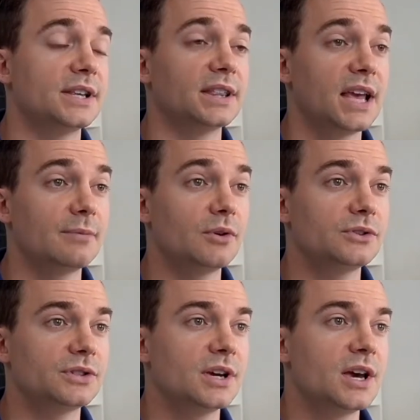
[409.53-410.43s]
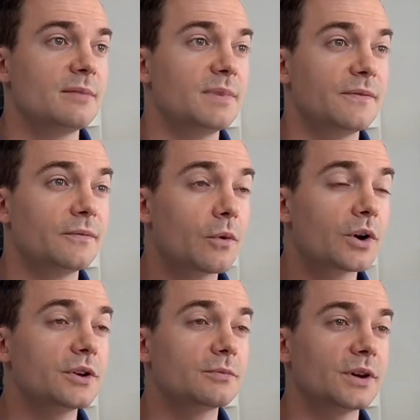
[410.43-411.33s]
labels
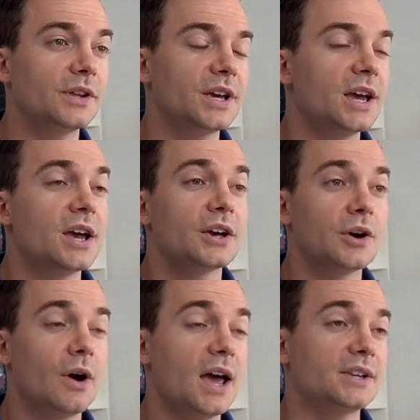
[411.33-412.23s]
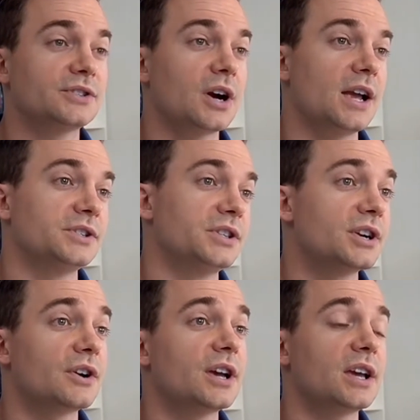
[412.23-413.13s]
before you really go ahead and start
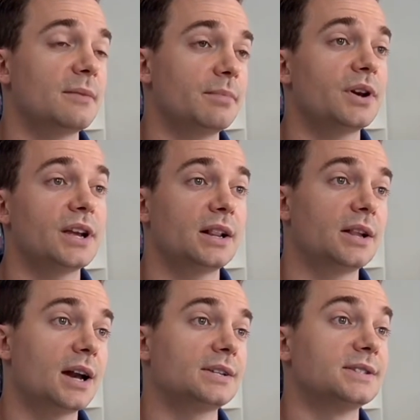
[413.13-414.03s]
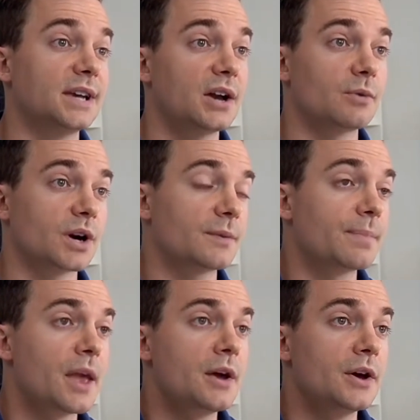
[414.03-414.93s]
engineering and putting in a lot of design work.
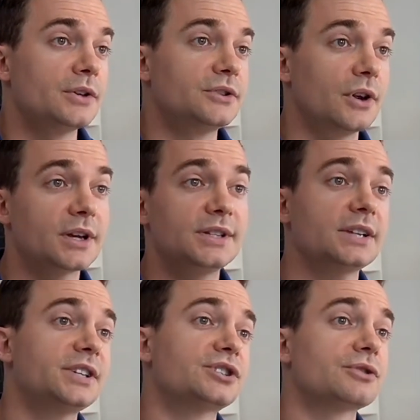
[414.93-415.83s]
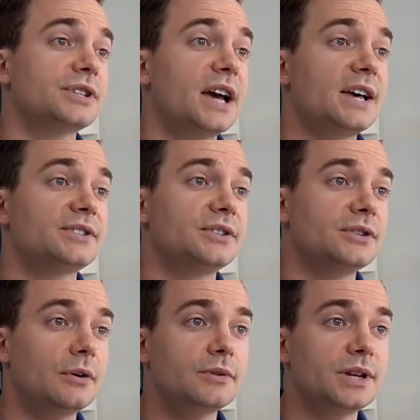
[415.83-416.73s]
So to conduct a tree test, you
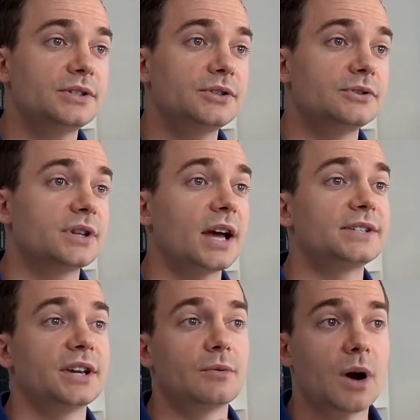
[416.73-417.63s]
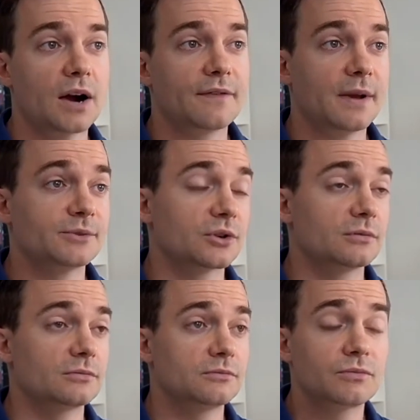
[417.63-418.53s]
don't need to sketch any wireframes
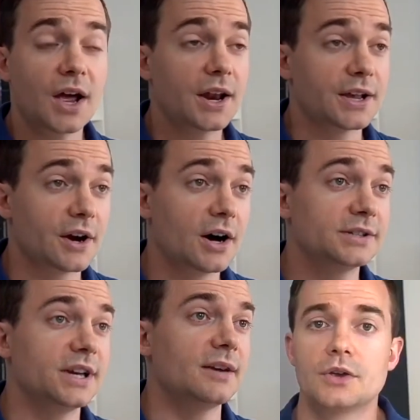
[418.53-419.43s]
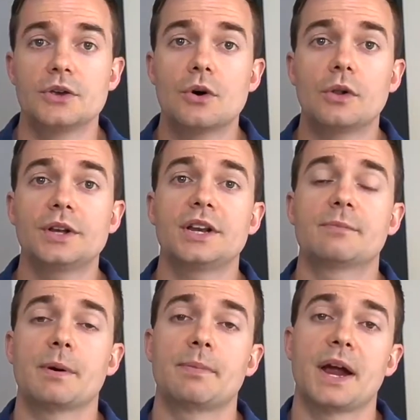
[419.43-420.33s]
or write any content. You only need
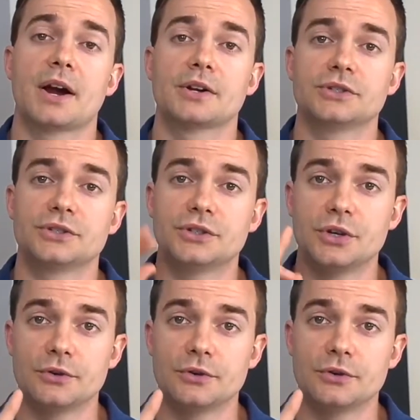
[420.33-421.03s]
to prepare two